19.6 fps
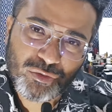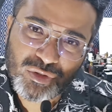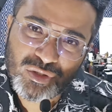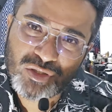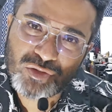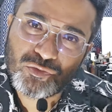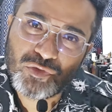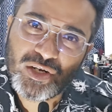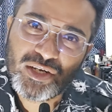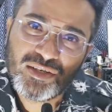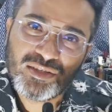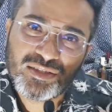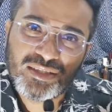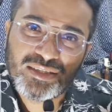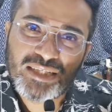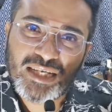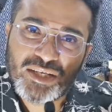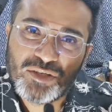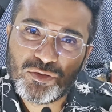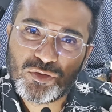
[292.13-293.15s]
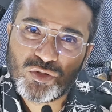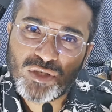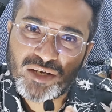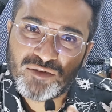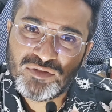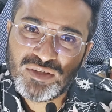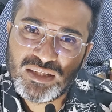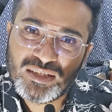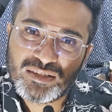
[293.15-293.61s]
with this fragrance is I used to
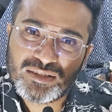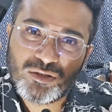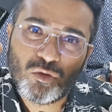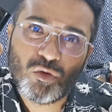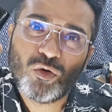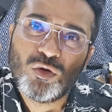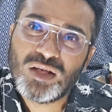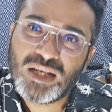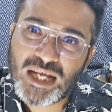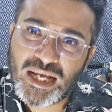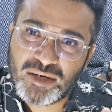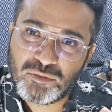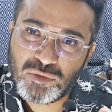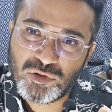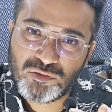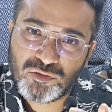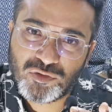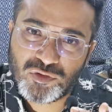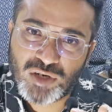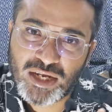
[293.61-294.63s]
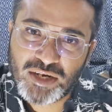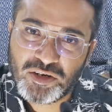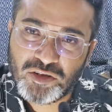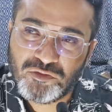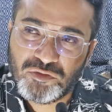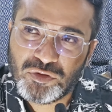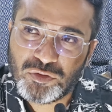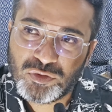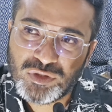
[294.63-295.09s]
have this the whole line before. I
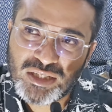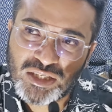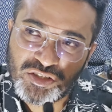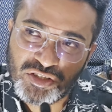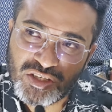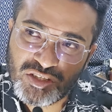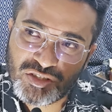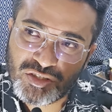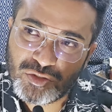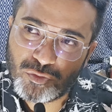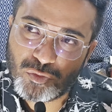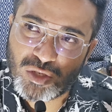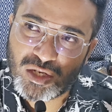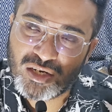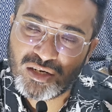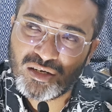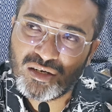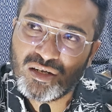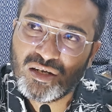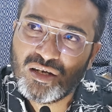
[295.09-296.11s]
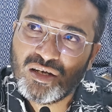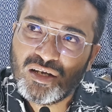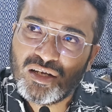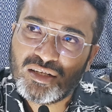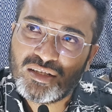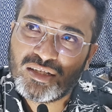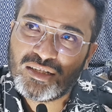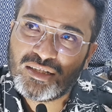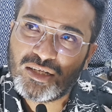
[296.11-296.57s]
reviewed the ginger one,
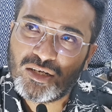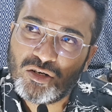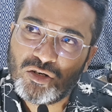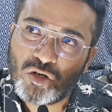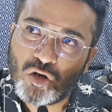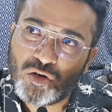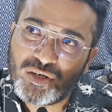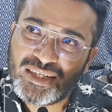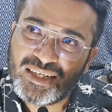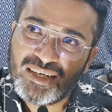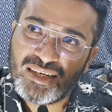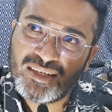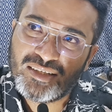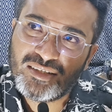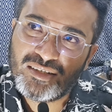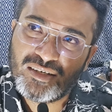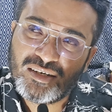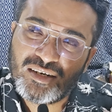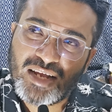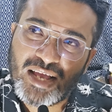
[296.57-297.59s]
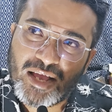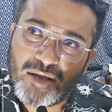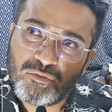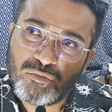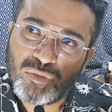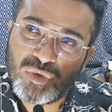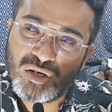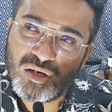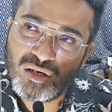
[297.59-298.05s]
then the naughty leather,
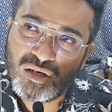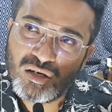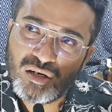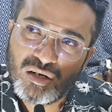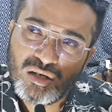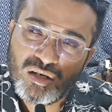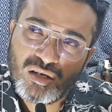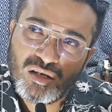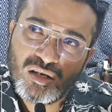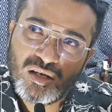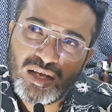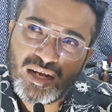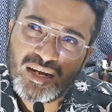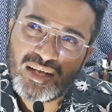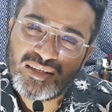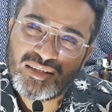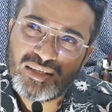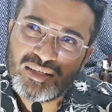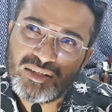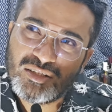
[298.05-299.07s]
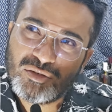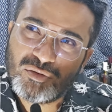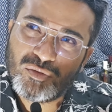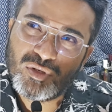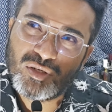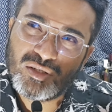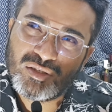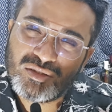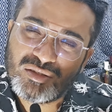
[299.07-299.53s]
amber, and I think there
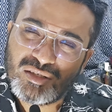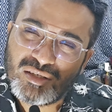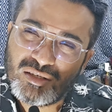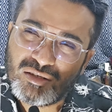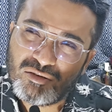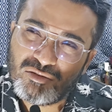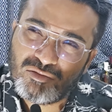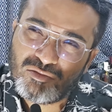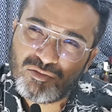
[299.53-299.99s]
was uh,